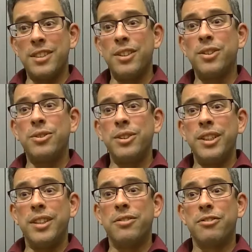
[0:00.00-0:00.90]
Not
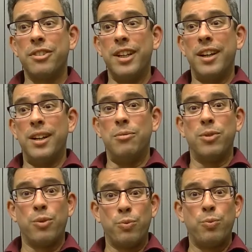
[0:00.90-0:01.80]
only
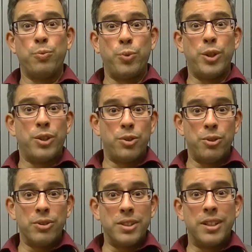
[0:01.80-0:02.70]
would the
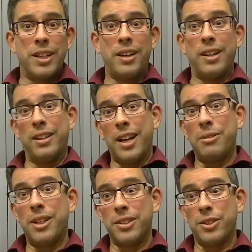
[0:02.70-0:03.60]
drones allow
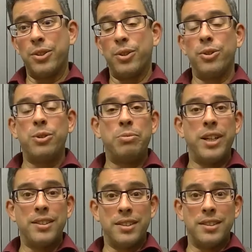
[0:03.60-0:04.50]
us to go to
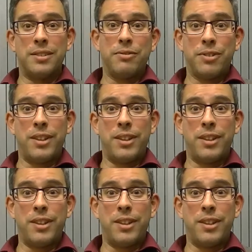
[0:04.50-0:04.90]
places